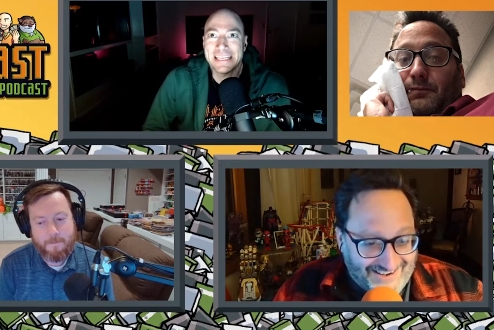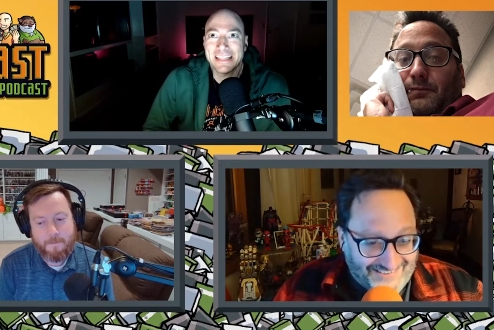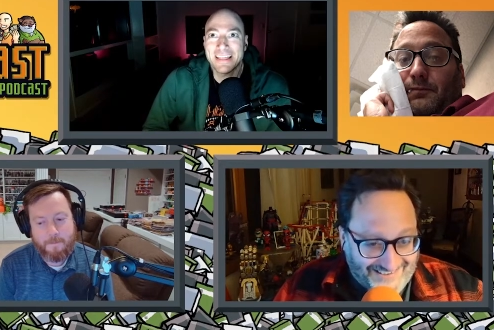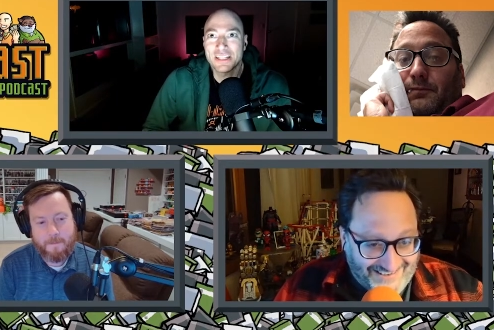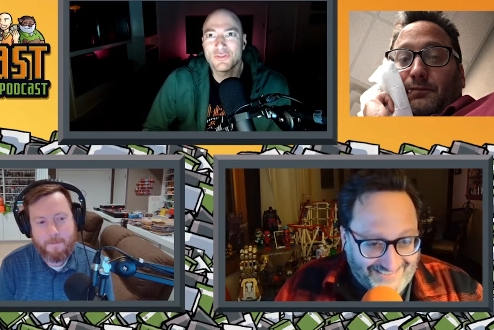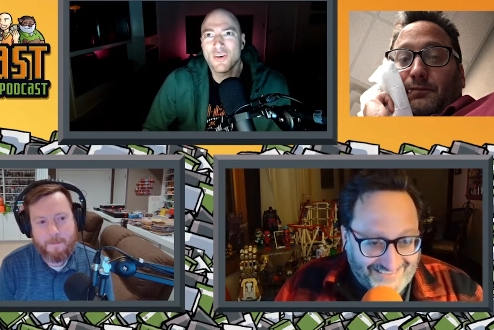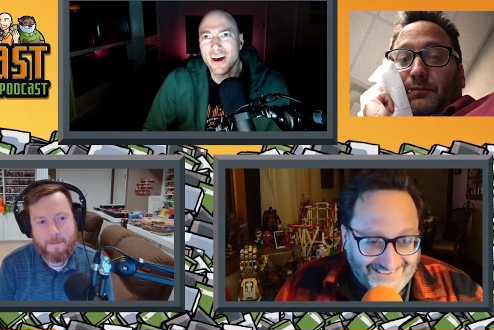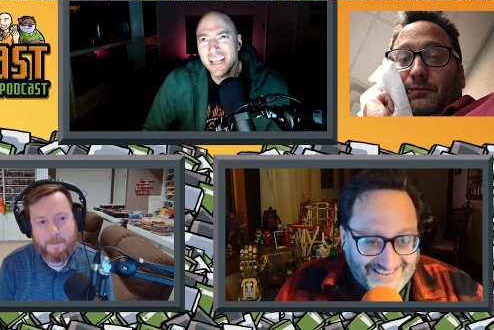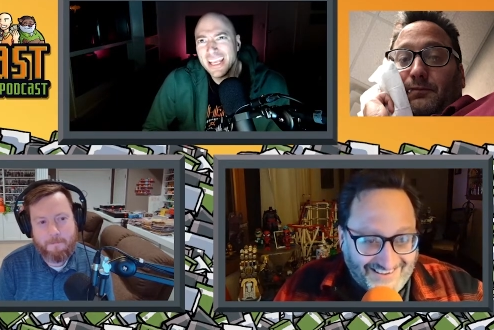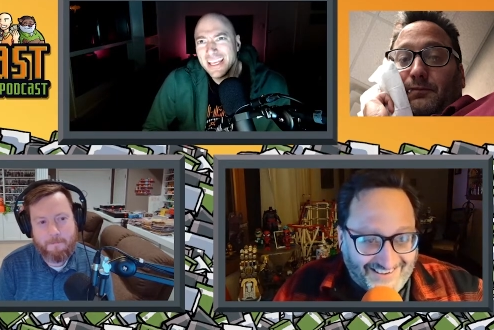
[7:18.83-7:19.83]
Speaker 1: that that's
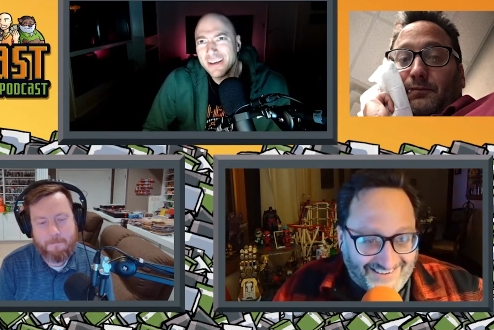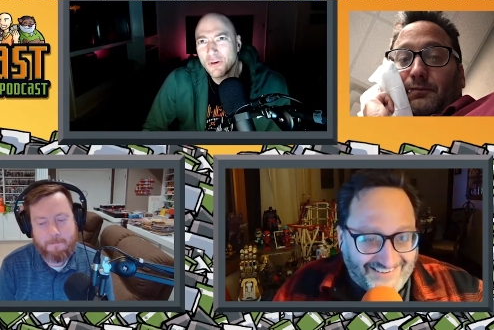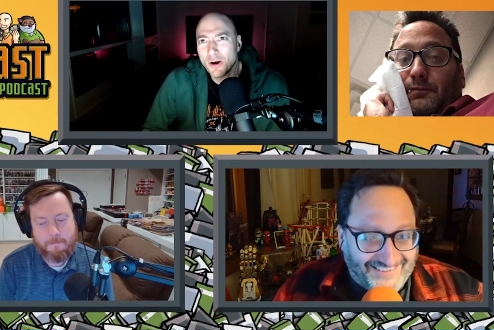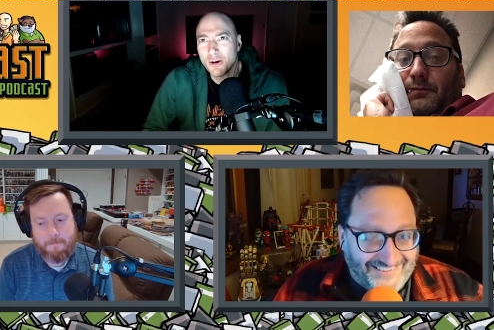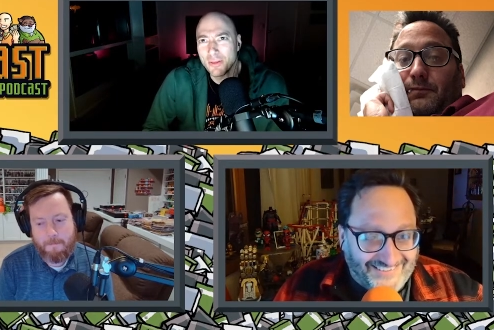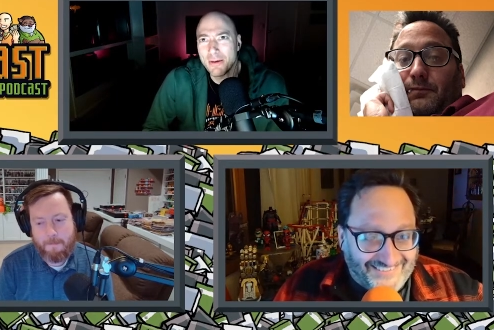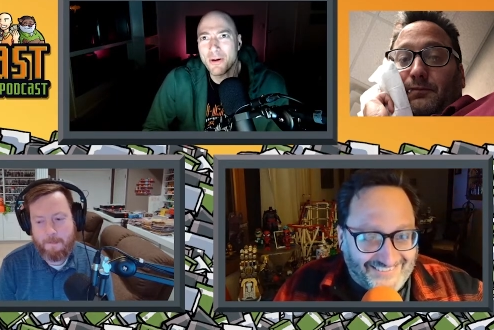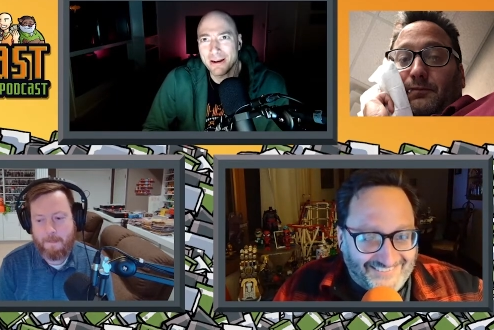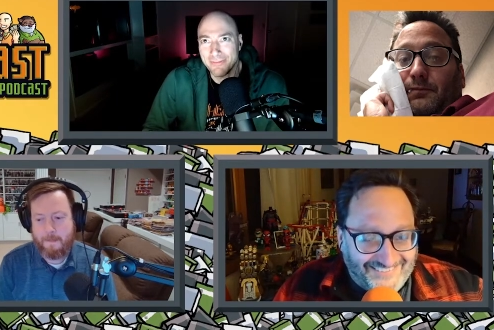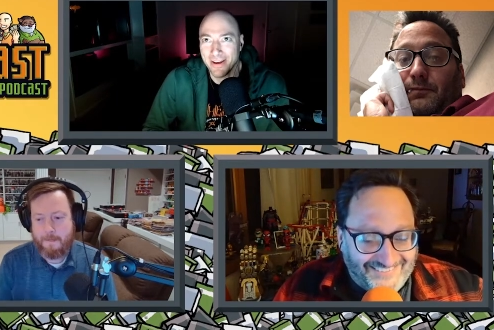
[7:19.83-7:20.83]
Speaker 2: funny, or they
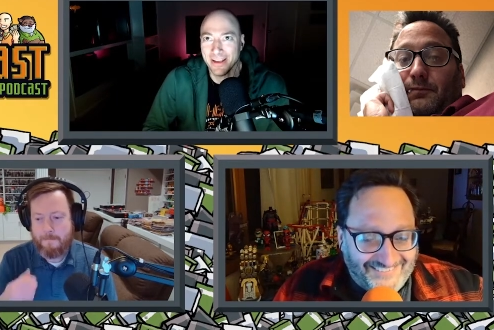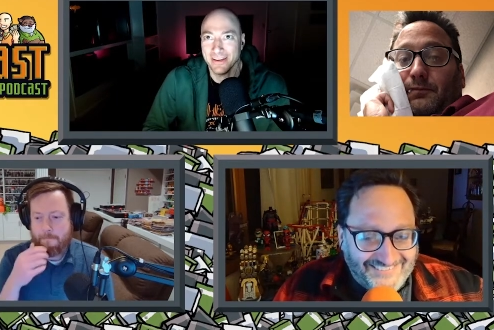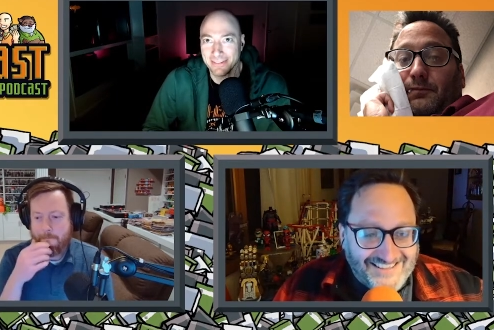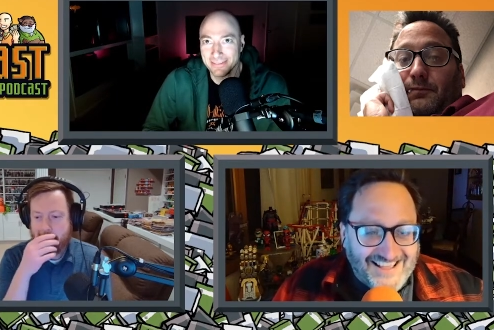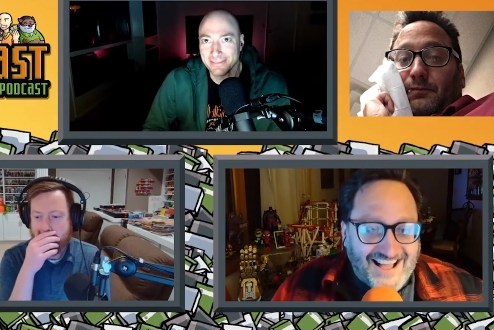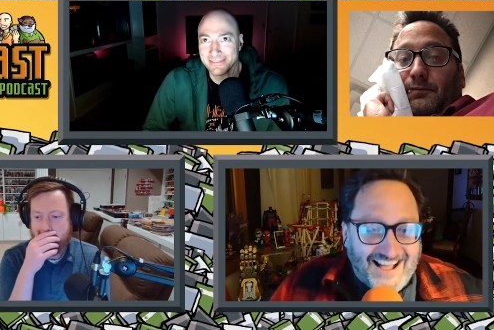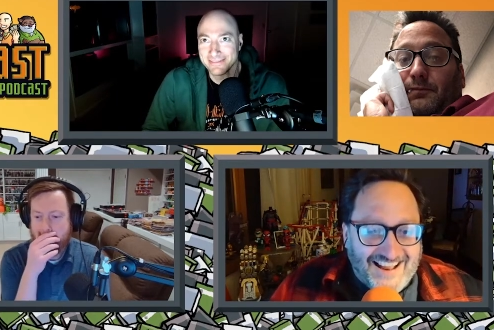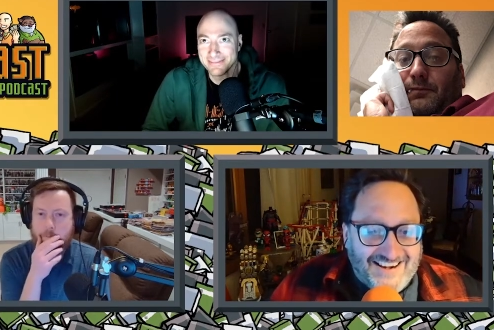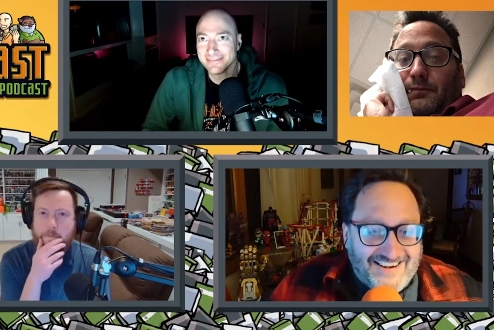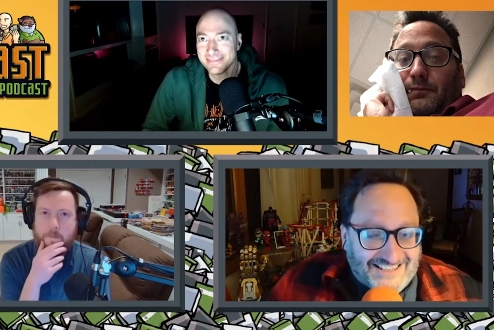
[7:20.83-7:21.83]
want to fight.
Speaker 1: I don't. It's